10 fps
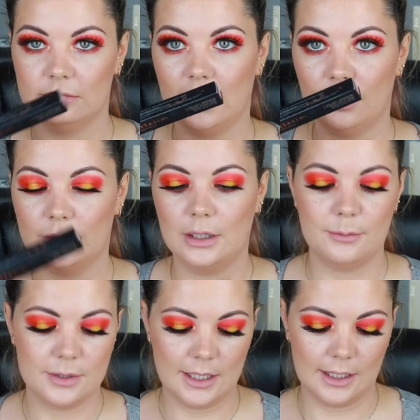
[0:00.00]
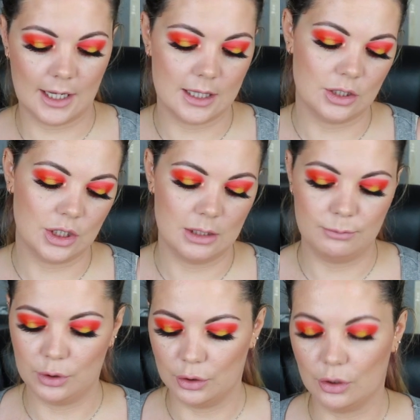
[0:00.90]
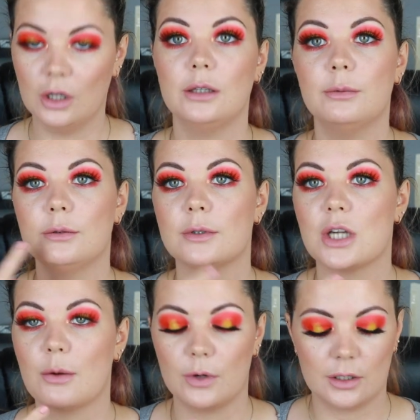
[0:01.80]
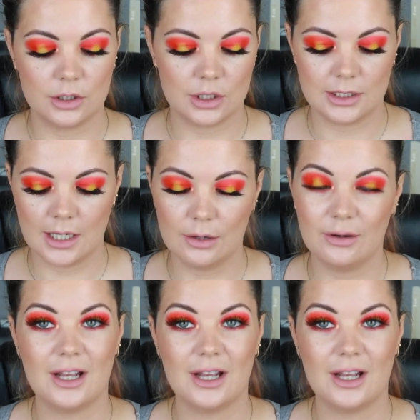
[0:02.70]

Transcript: liquid lipstick in the shade Pure Hollywood, which I'm wearing just now.